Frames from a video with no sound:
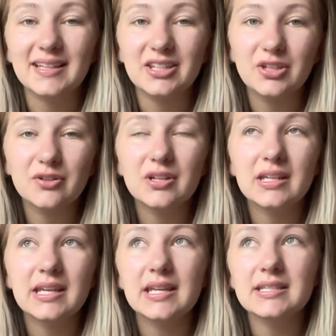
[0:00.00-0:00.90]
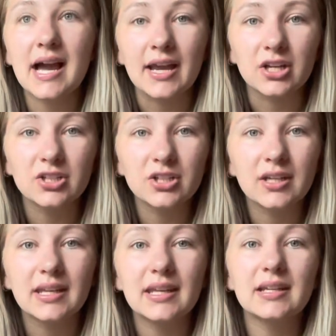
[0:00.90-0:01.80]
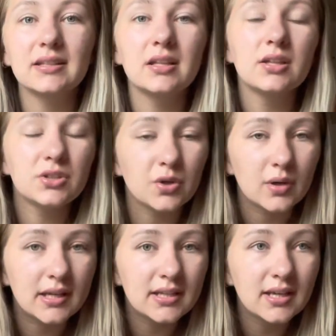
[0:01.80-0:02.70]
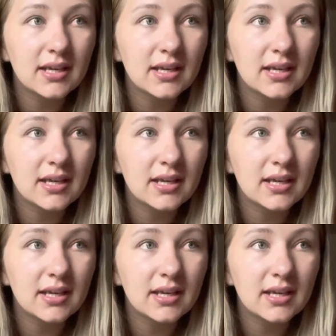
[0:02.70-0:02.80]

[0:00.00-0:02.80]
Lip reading: Like, you're gonna get tired, you're gonna get a little annoyed,